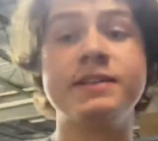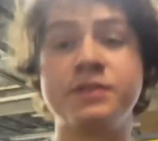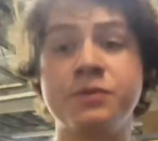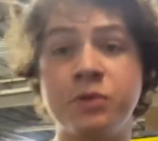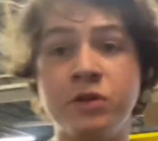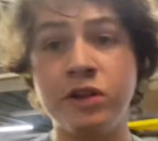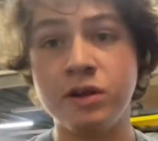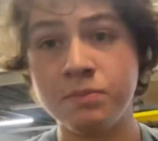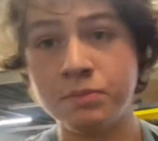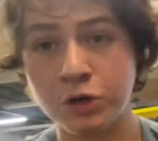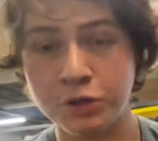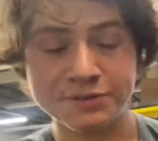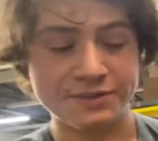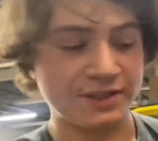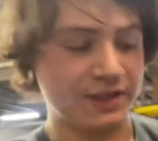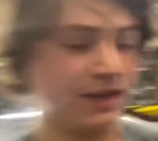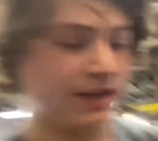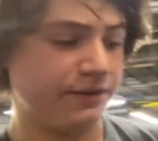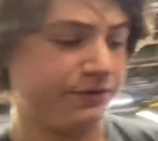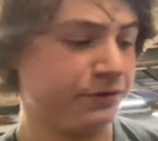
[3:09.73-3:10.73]
really bolt
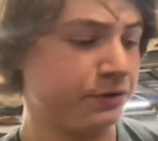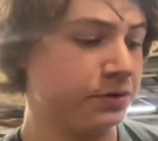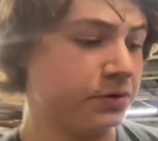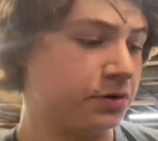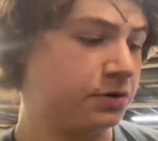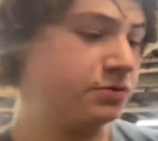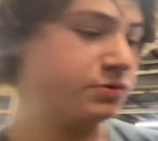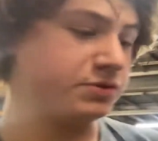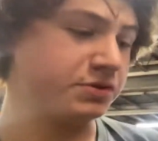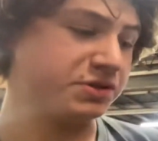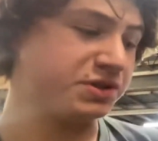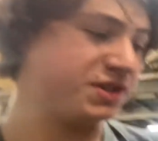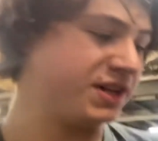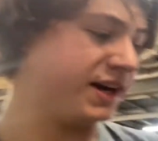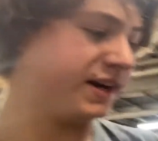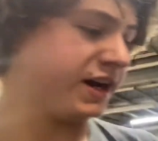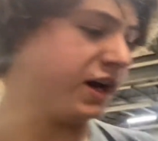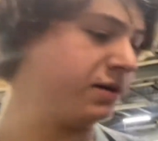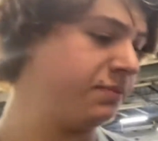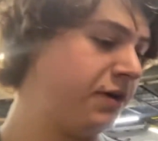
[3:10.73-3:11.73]
in if you use your
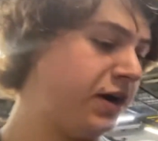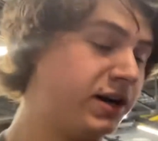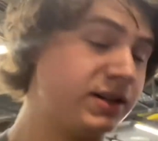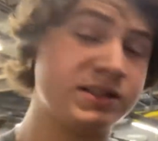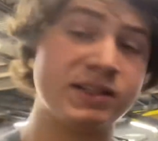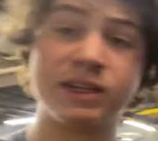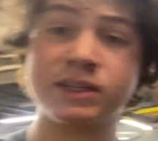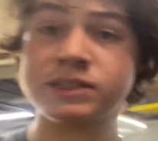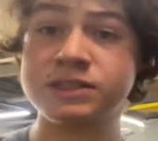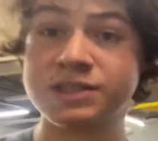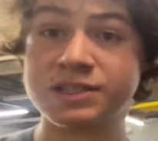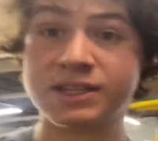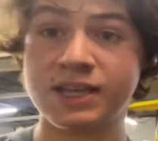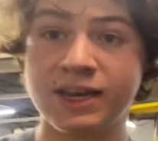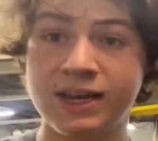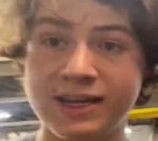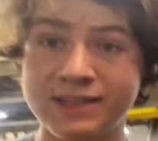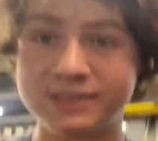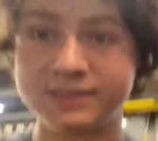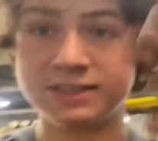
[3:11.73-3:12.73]
stock airbox. It just
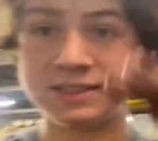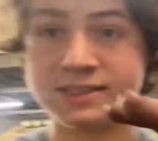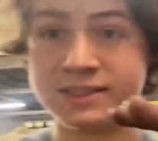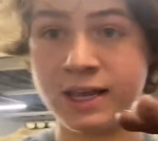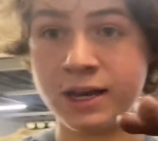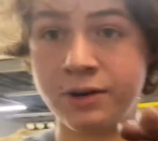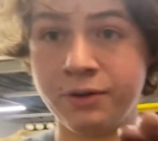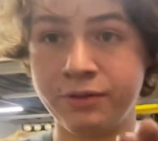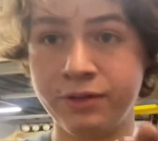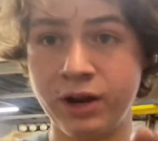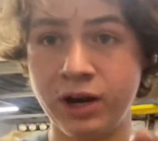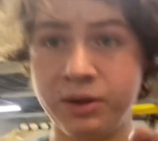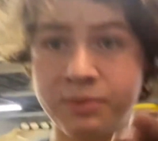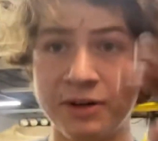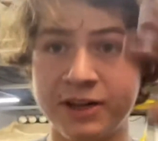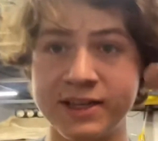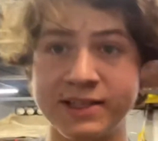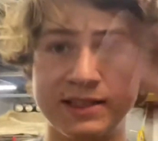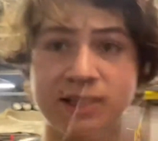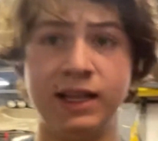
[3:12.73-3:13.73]
kind of has to settle there
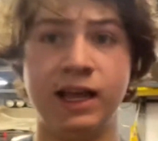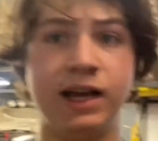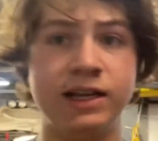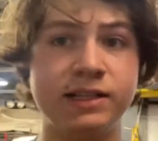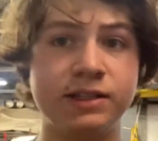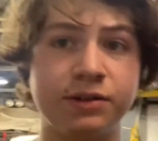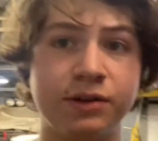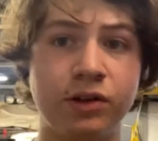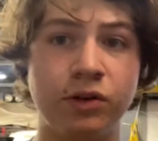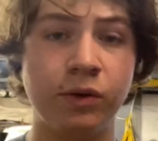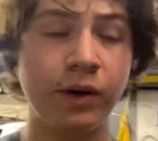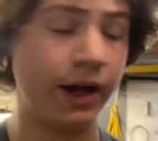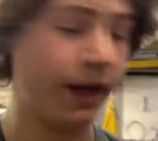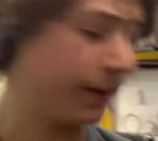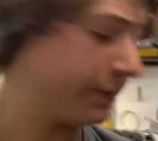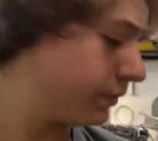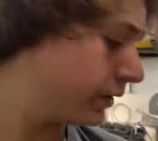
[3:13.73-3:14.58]
because the lines are in the way.